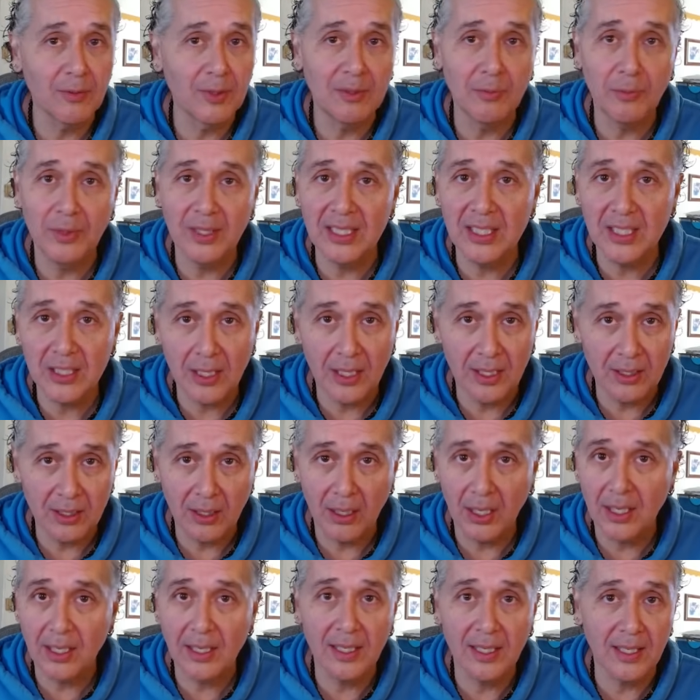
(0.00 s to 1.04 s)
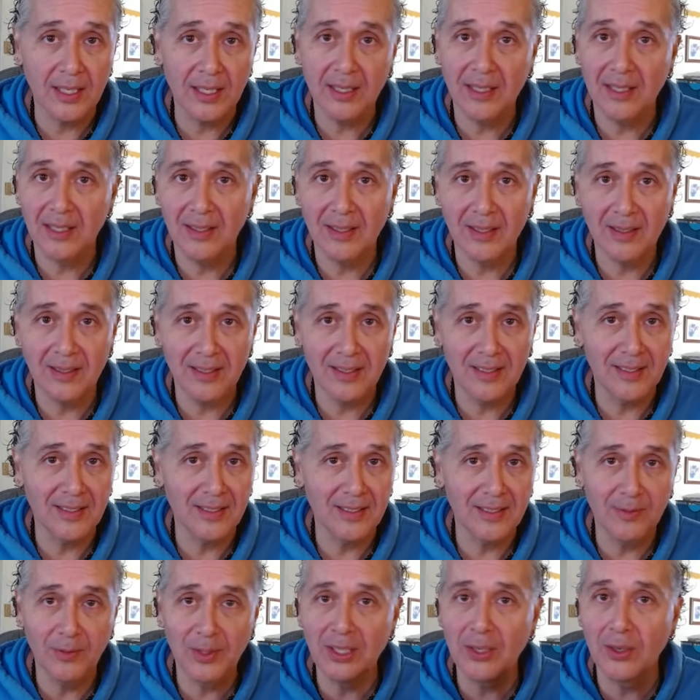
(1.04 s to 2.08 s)
when we start talking,
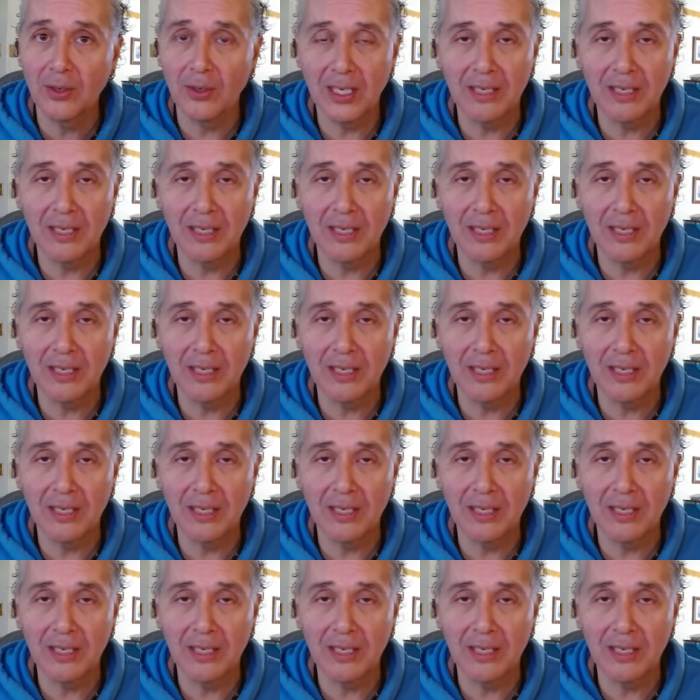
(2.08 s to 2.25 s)
we go